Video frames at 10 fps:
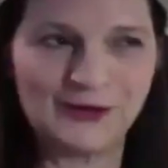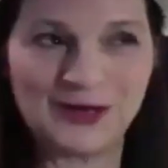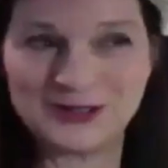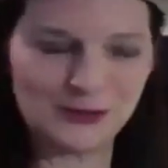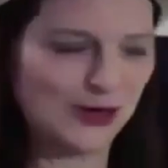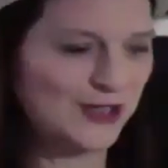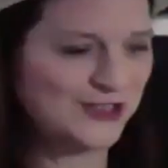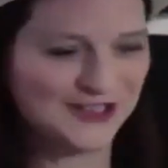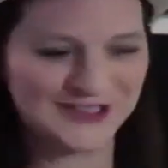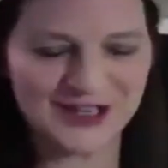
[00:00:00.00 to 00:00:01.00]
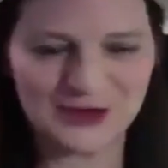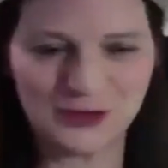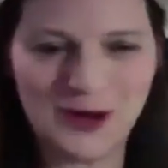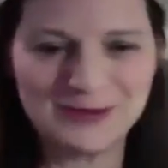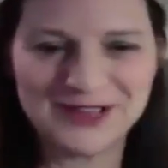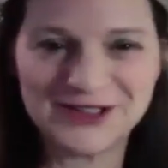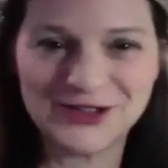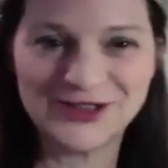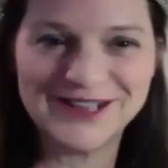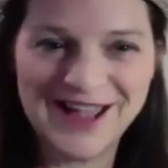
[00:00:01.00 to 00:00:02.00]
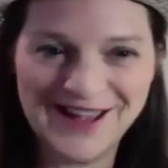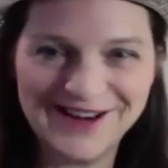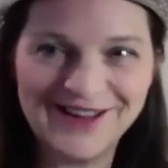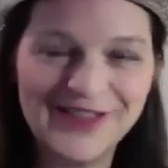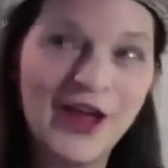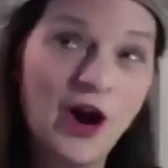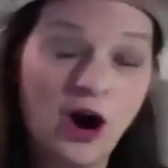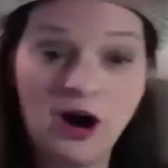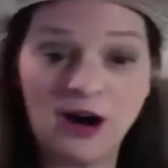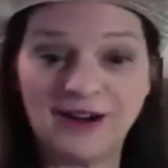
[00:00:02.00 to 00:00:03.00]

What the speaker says: Russell Brunson says websites are dead, and they are.